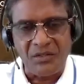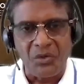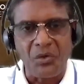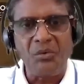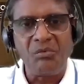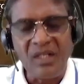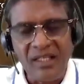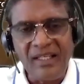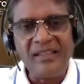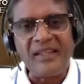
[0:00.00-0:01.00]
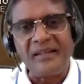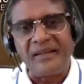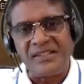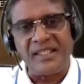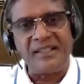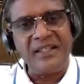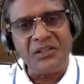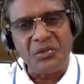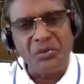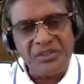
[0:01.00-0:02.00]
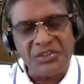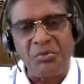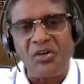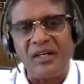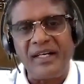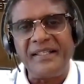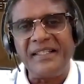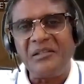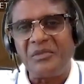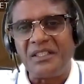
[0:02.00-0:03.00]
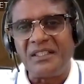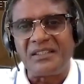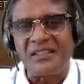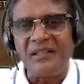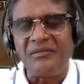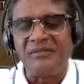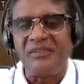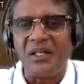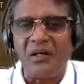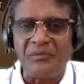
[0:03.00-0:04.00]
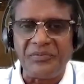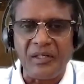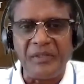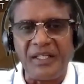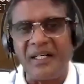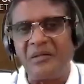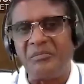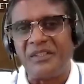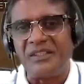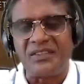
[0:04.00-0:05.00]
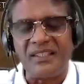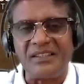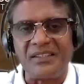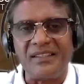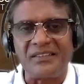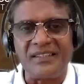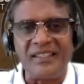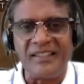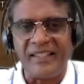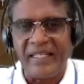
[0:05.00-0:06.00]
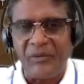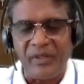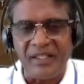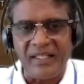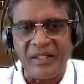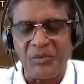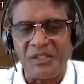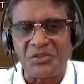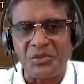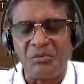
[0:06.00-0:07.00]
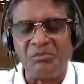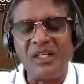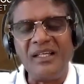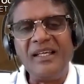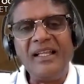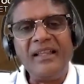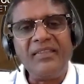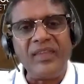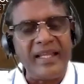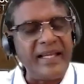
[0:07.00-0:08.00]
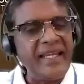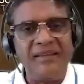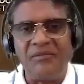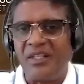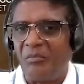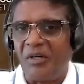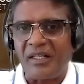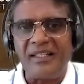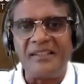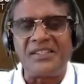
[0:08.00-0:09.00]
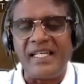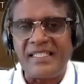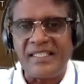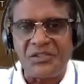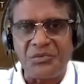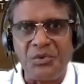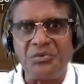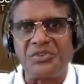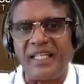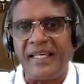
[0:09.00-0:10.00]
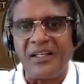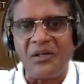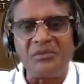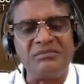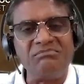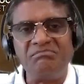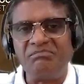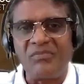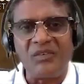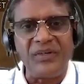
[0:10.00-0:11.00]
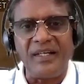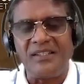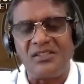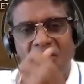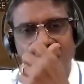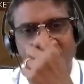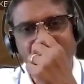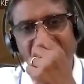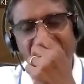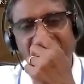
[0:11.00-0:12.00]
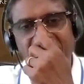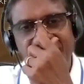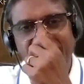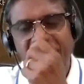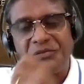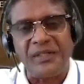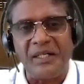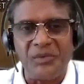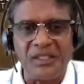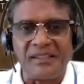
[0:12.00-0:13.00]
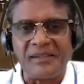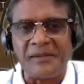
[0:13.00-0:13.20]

to go. The trajectory, though it's moderating, but it's still, firming up. It's still elevated level. So then again, the market changed its view, saying, Fed is not going to be satisfied with